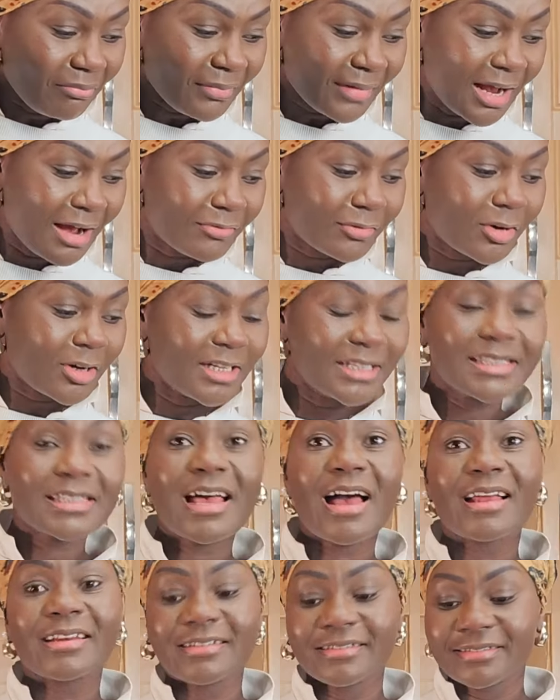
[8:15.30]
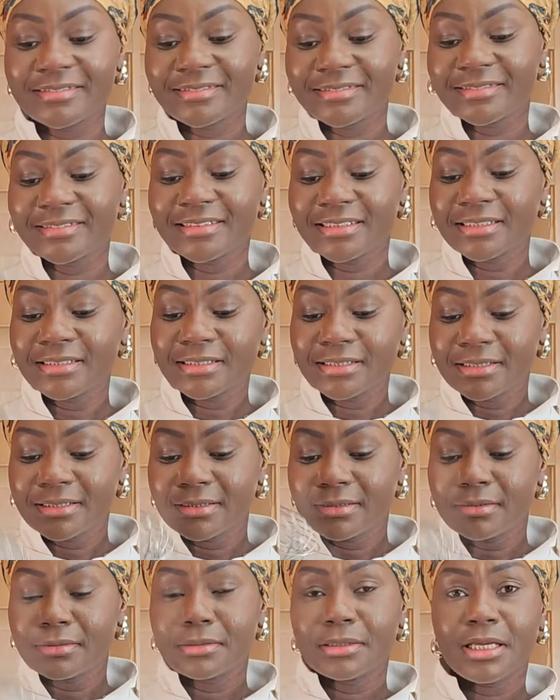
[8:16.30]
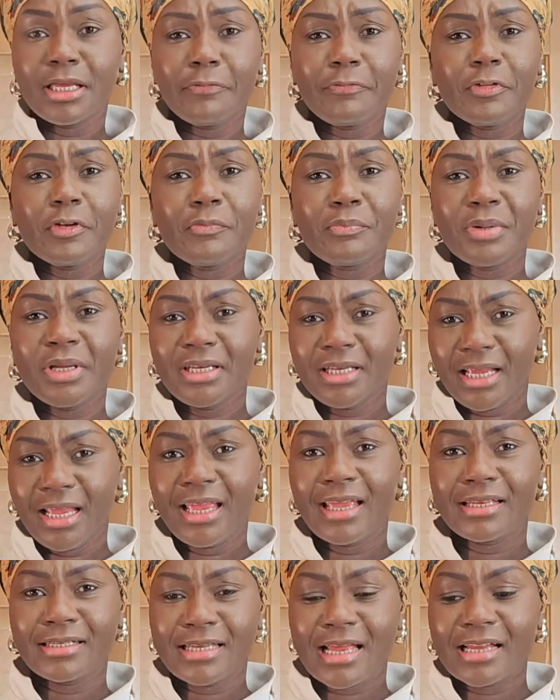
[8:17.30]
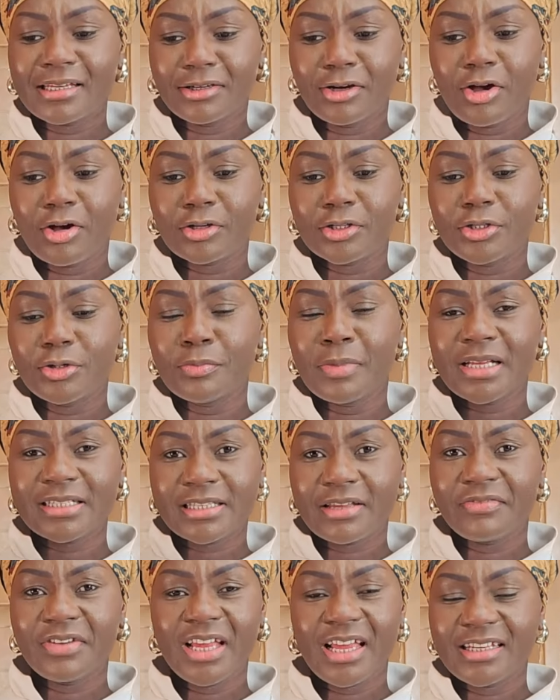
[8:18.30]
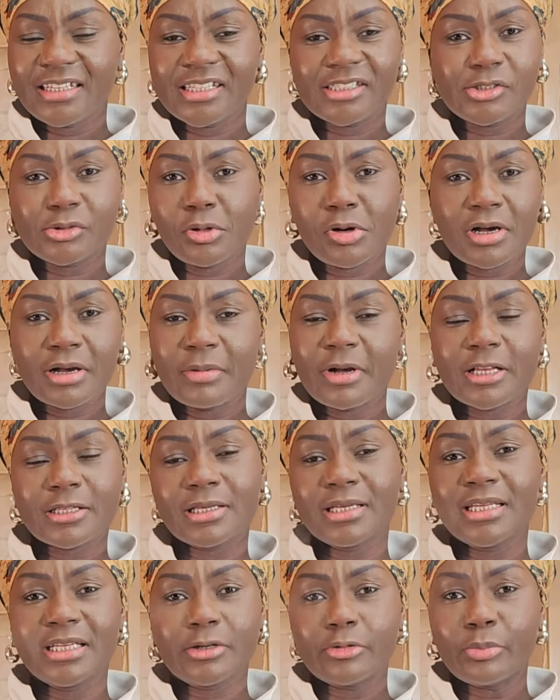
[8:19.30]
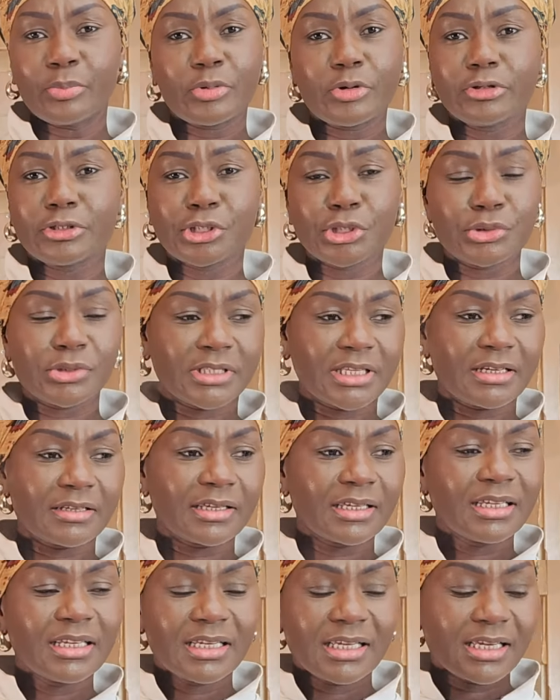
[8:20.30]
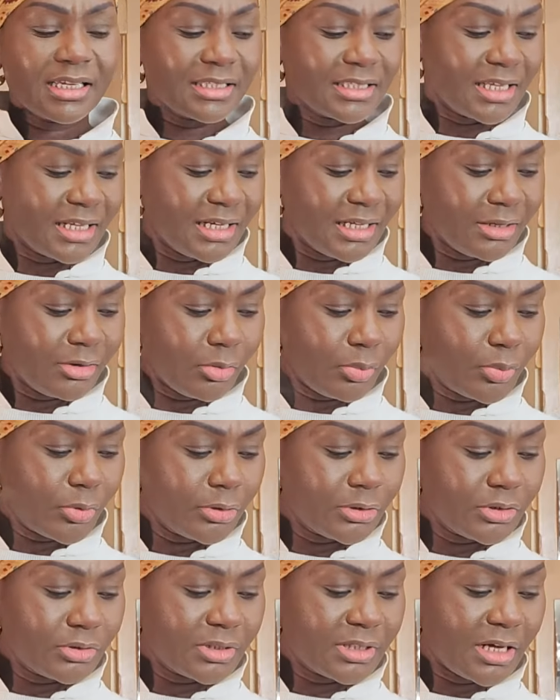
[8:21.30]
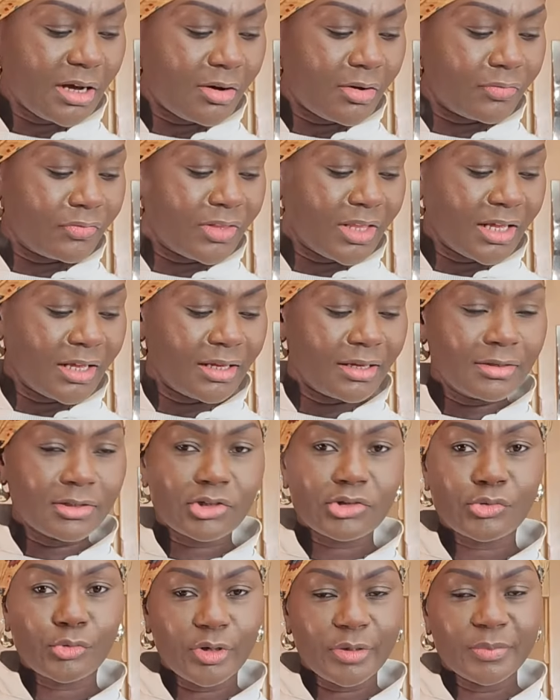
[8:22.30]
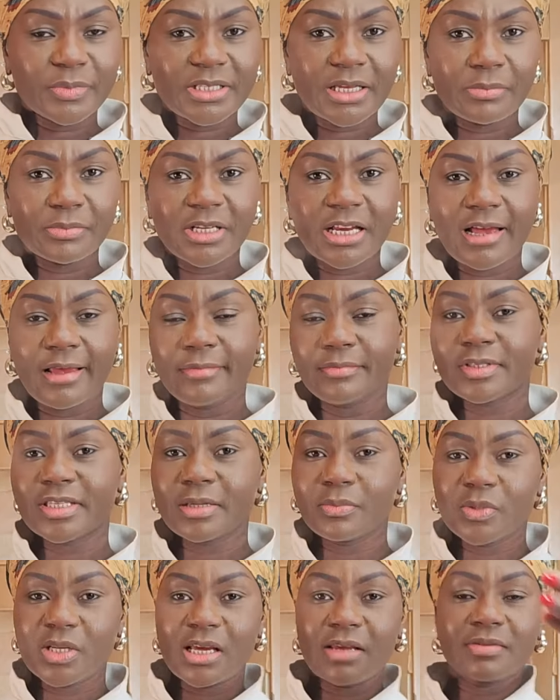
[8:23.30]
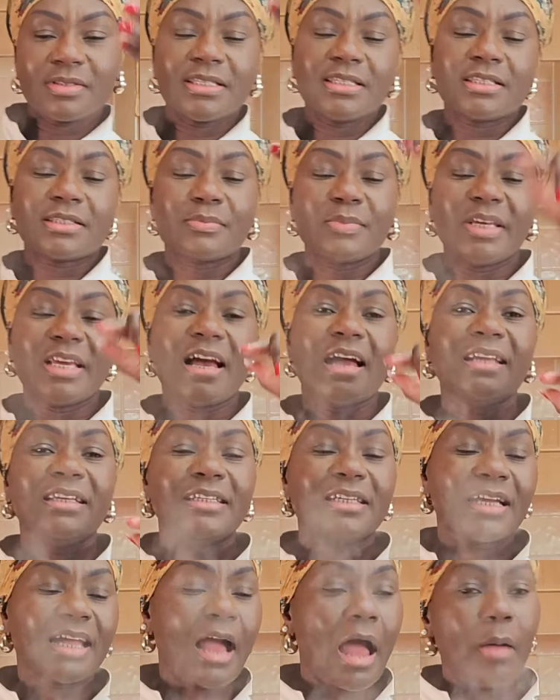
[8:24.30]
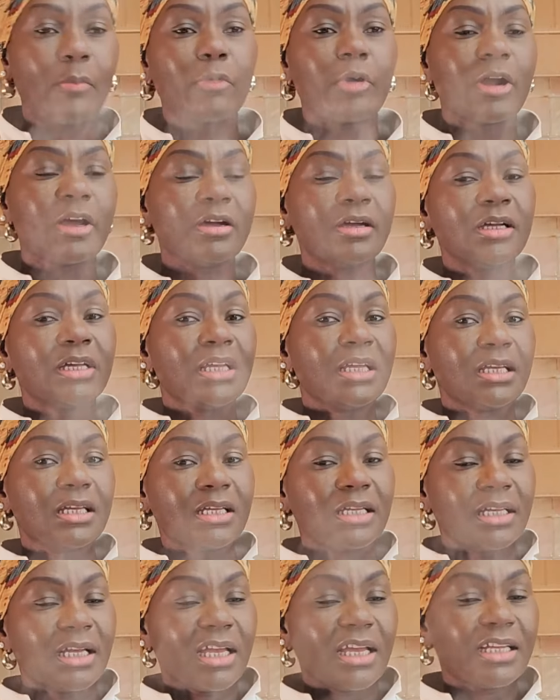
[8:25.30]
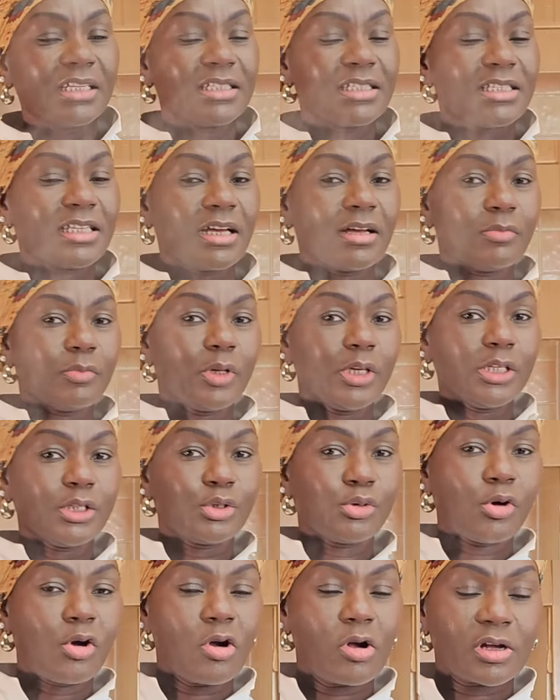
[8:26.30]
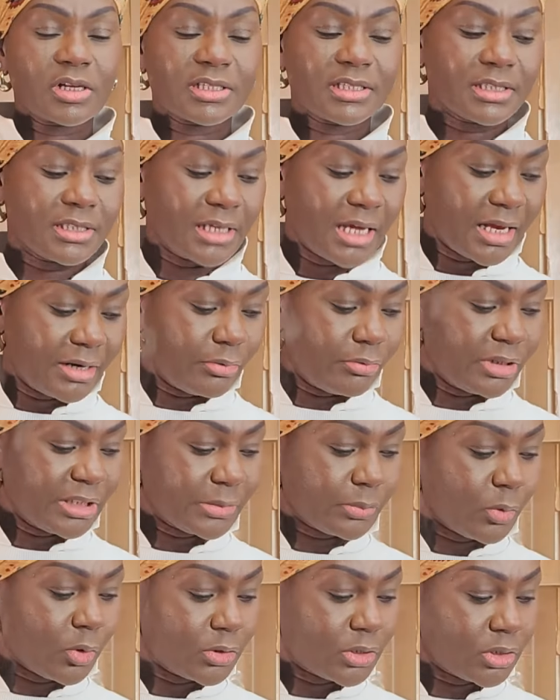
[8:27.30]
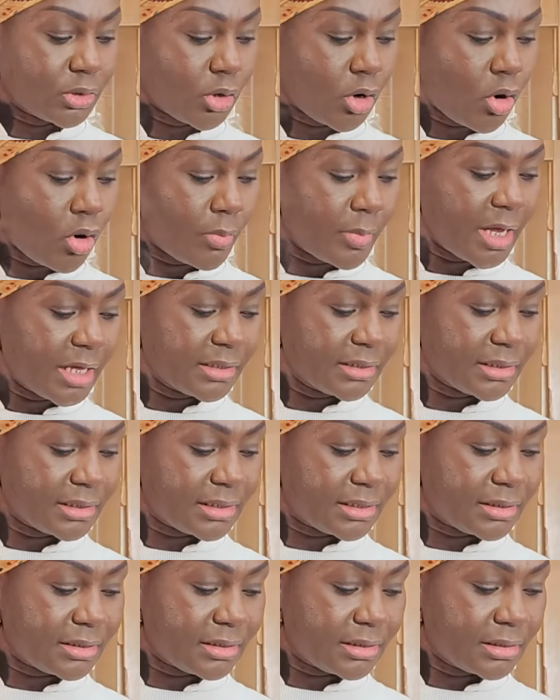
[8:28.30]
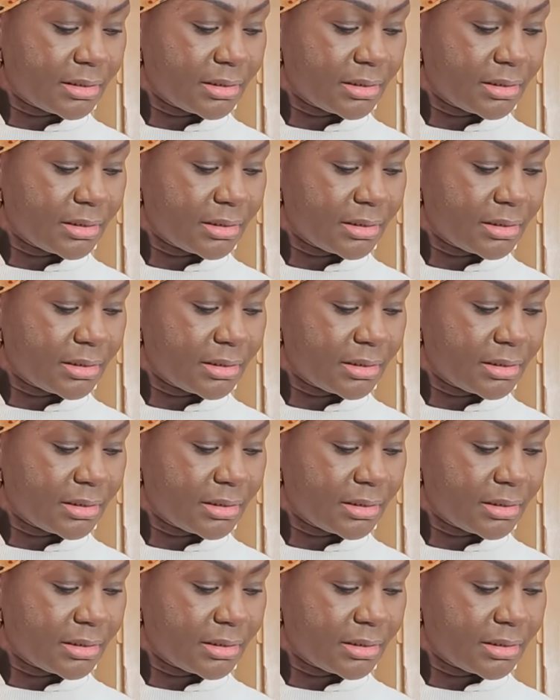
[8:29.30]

I've got a son. If you've been here that long, you must have heard us talk about little producer. He's the little producer of the stream sometimes. Sometimes he's behind the camera and he talks and responds to comments.